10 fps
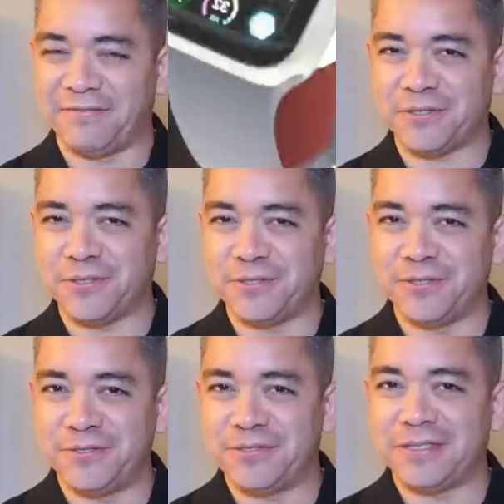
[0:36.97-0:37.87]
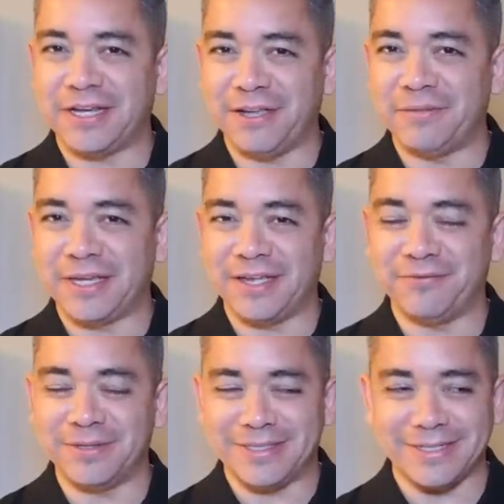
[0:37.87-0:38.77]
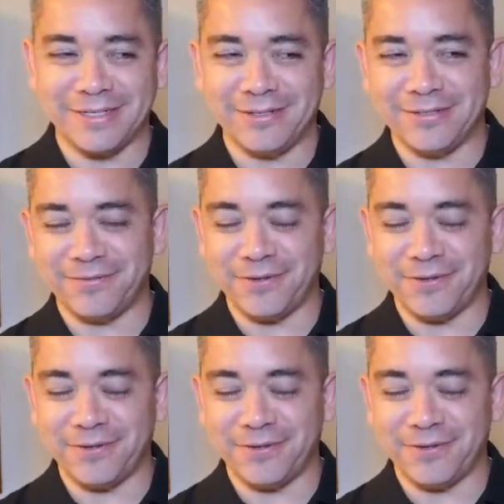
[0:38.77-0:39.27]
official news today begin with deals.